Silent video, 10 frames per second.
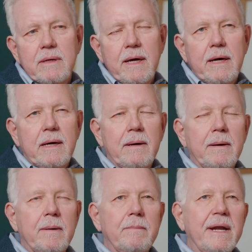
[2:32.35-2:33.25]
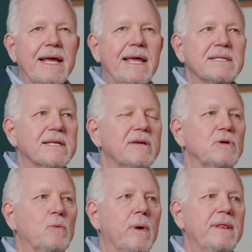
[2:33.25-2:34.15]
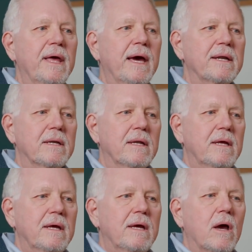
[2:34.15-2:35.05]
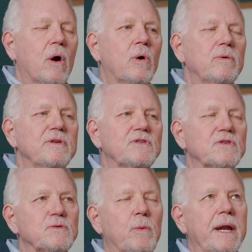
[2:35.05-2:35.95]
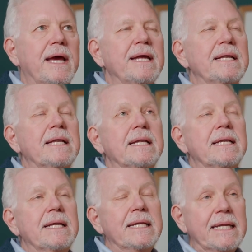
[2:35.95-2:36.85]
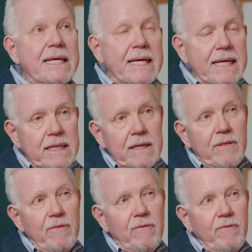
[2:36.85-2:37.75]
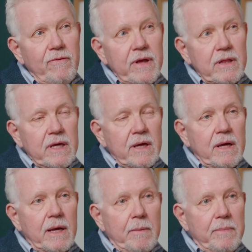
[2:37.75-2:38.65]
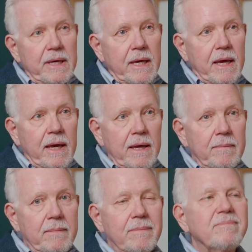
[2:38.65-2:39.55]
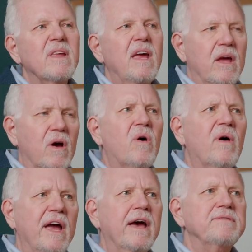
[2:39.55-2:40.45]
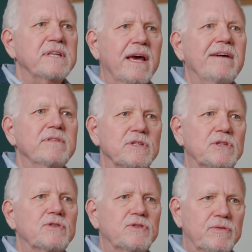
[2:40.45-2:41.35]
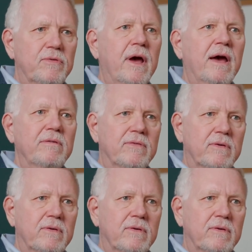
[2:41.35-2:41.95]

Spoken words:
And I can't tell you when that, this is when I need feeling became, I have to have this to survive.